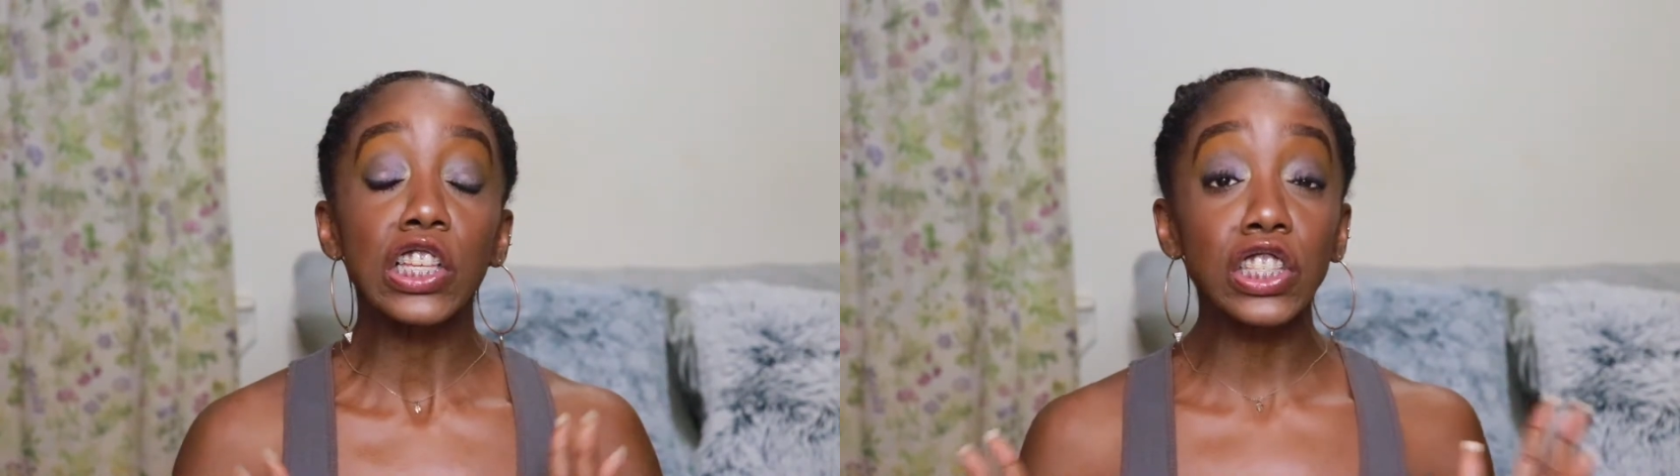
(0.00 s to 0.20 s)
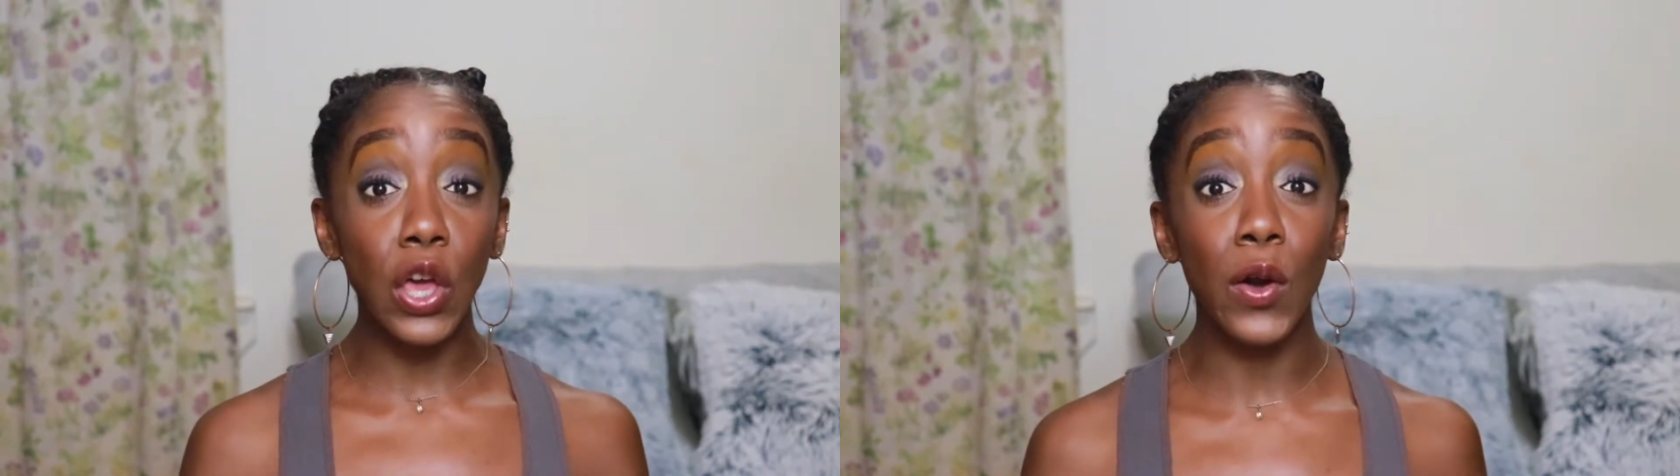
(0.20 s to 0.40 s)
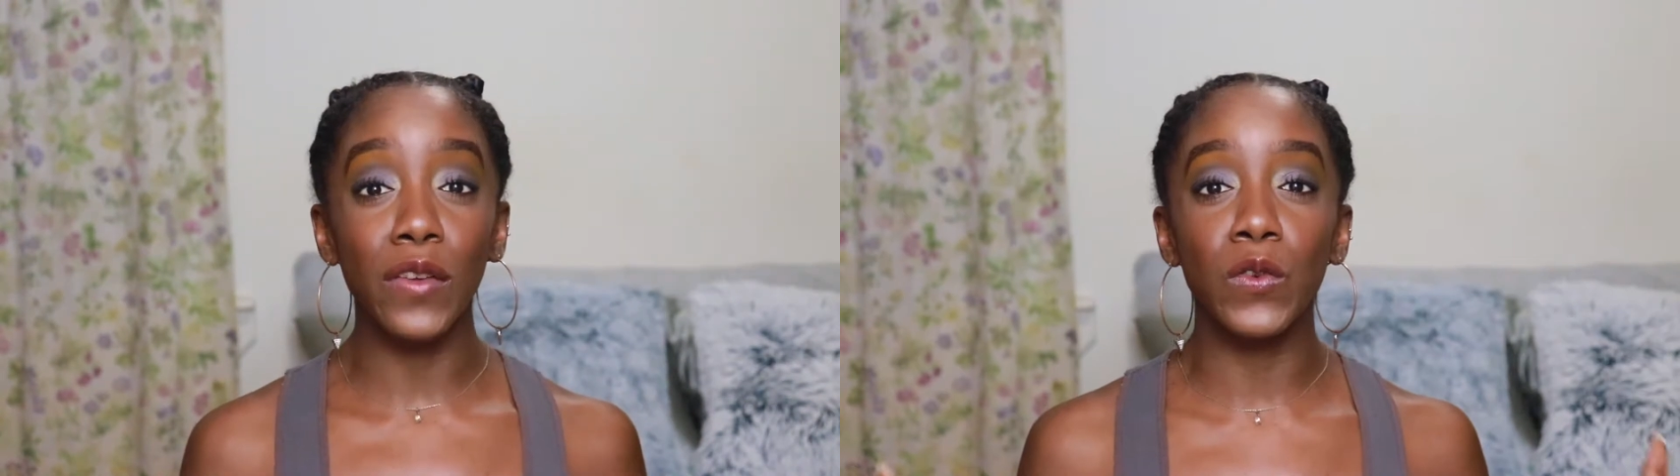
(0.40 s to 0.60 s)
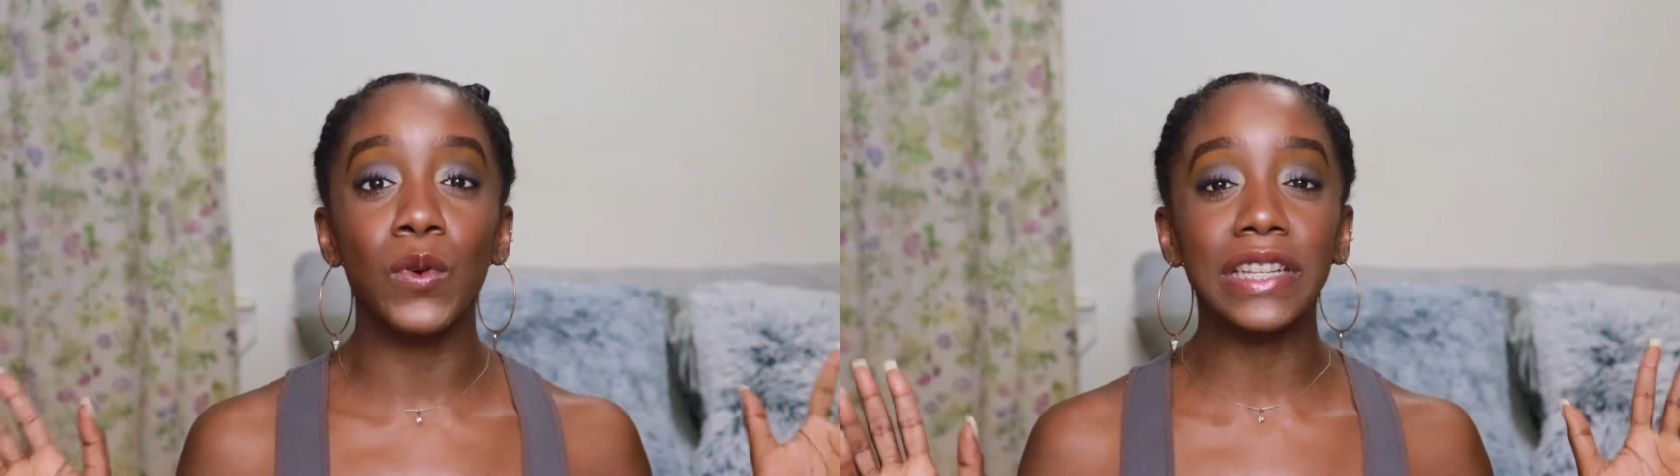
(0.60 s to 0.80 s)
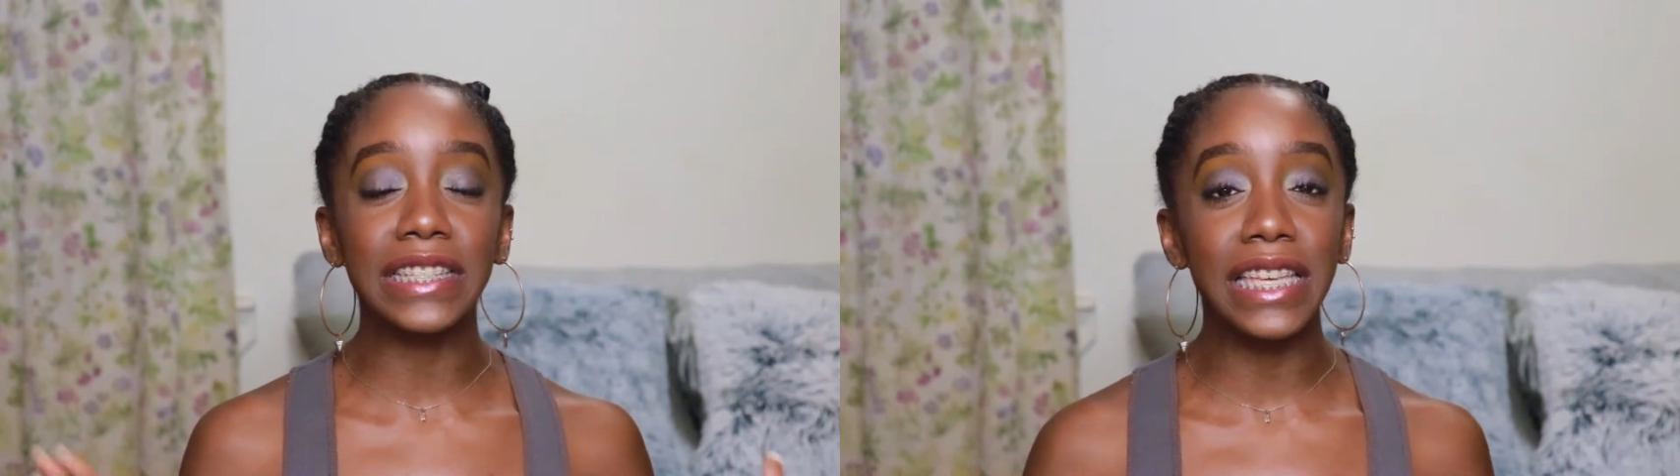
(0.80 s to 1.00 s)
So if you
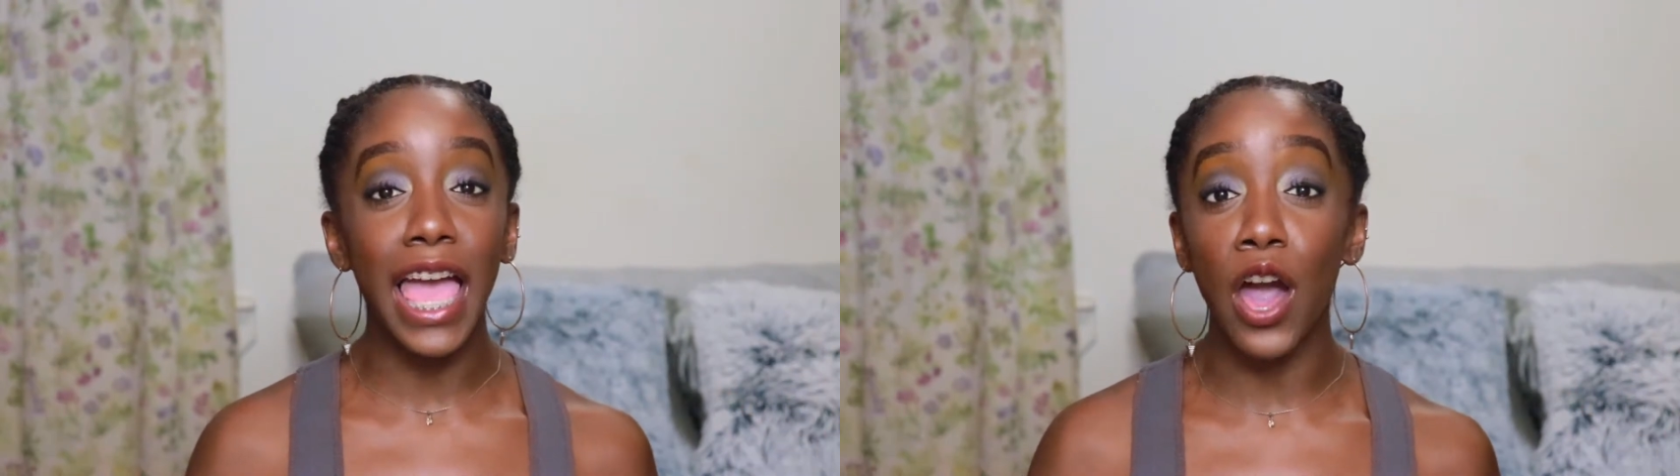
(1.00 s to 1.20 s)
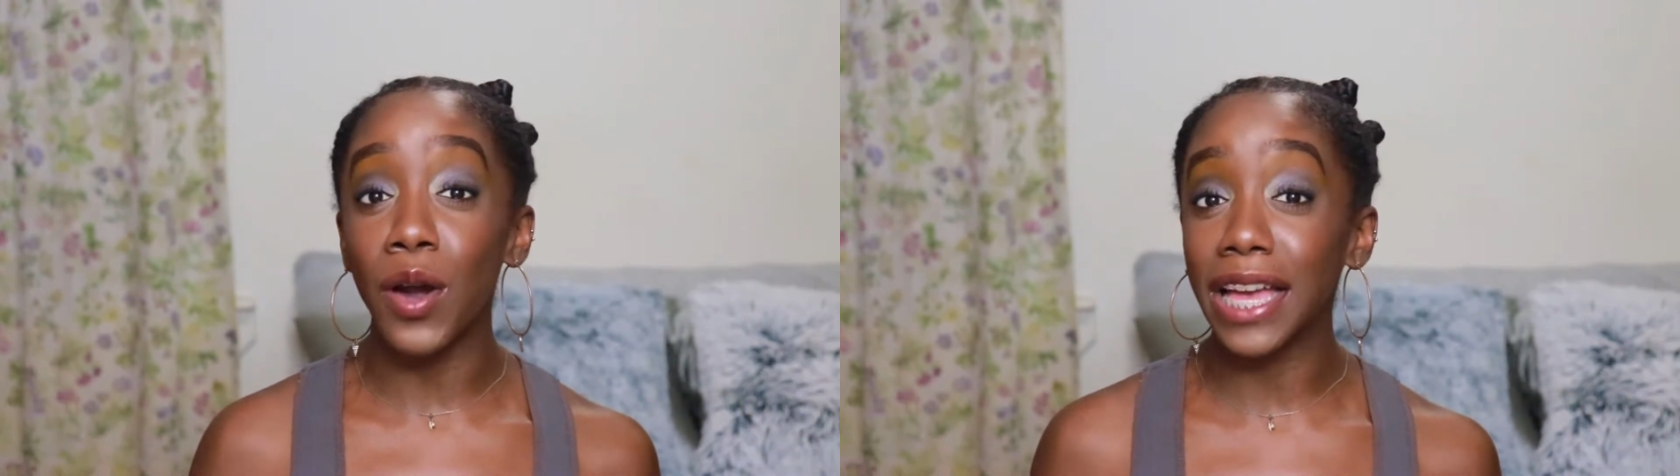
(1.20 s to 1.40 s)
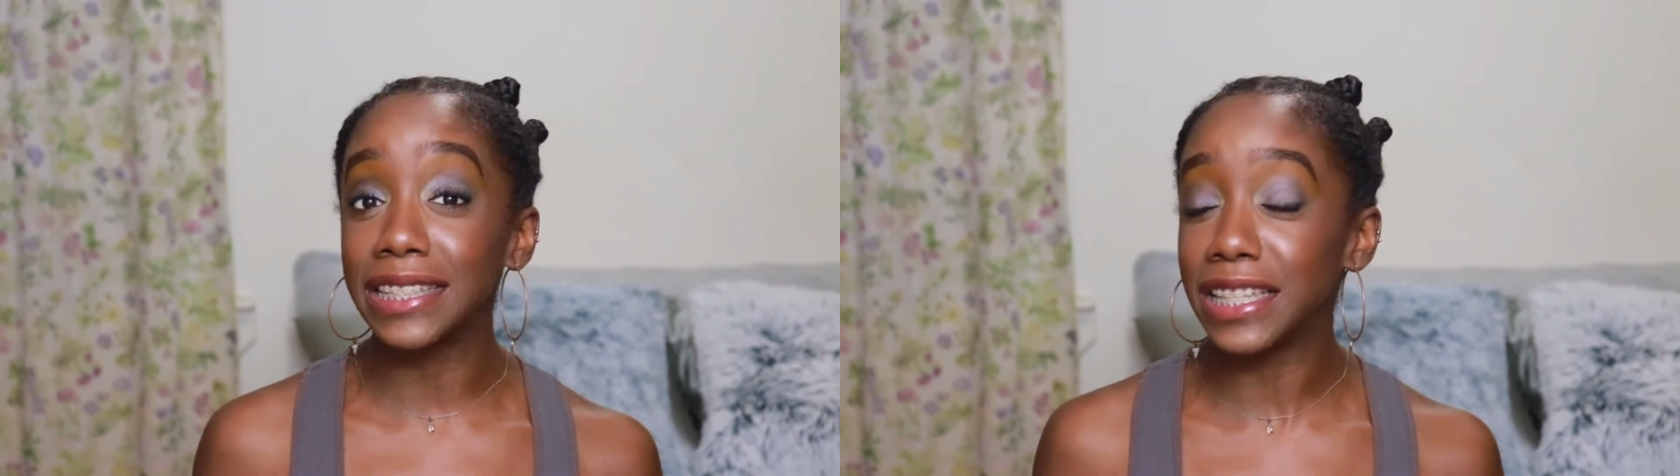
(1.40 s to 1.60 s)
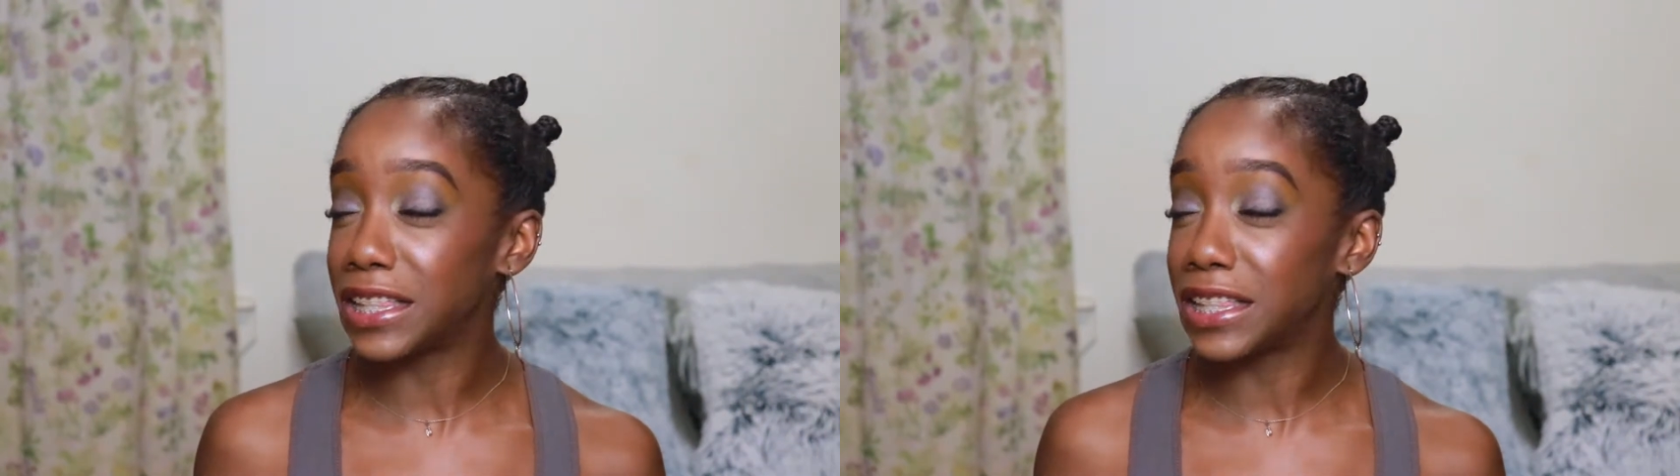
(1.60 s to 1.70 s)
want to see how I did